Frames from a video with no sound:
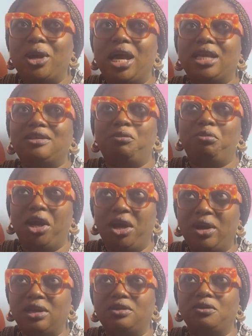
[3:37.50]
as a
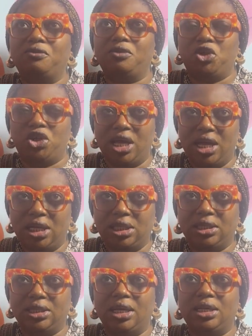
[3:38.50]
parent of a
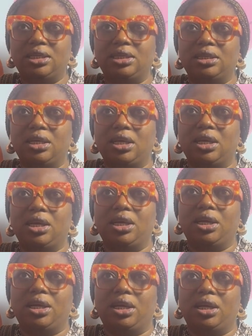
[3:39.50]
child that's,
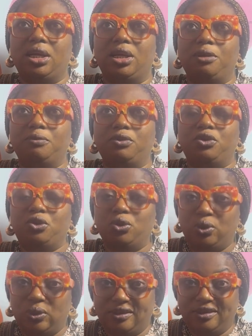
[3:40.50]
so
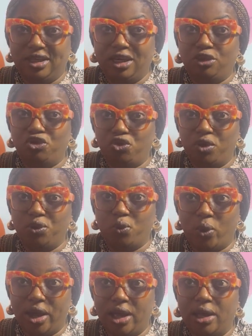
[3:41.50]
to say, doing
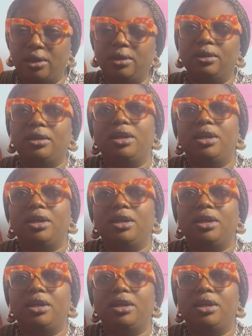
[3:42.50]
well,